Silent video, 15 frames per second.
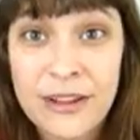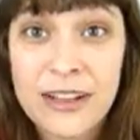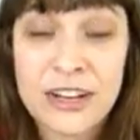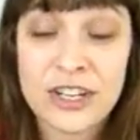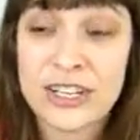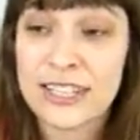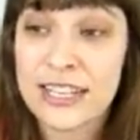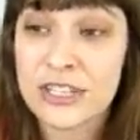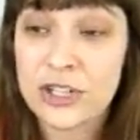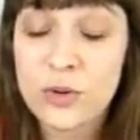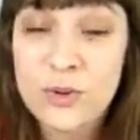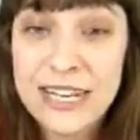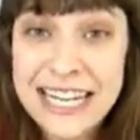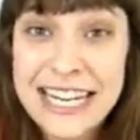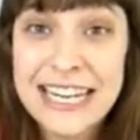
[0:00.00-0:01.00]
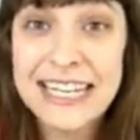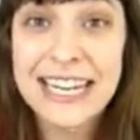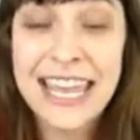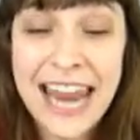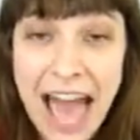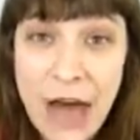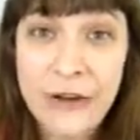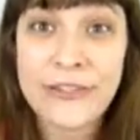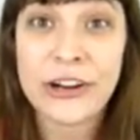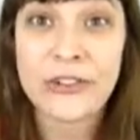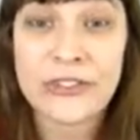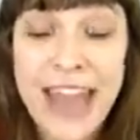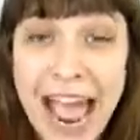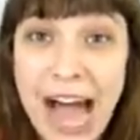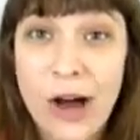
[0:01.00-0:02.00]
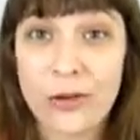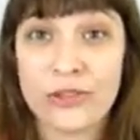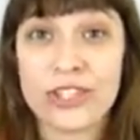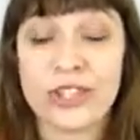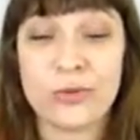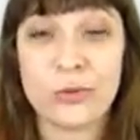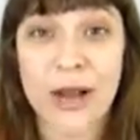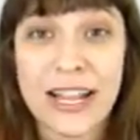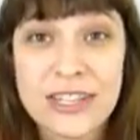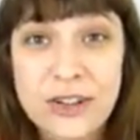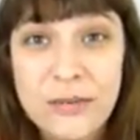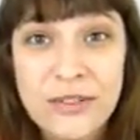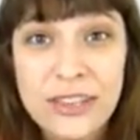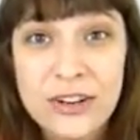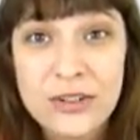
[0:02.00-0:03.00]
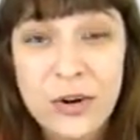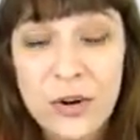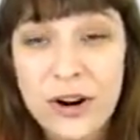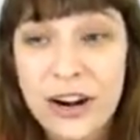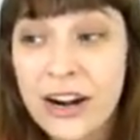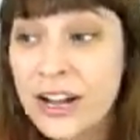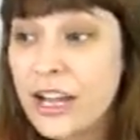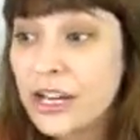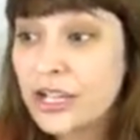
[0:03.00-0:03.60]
She says, You need to get out of here now. She runs over the door.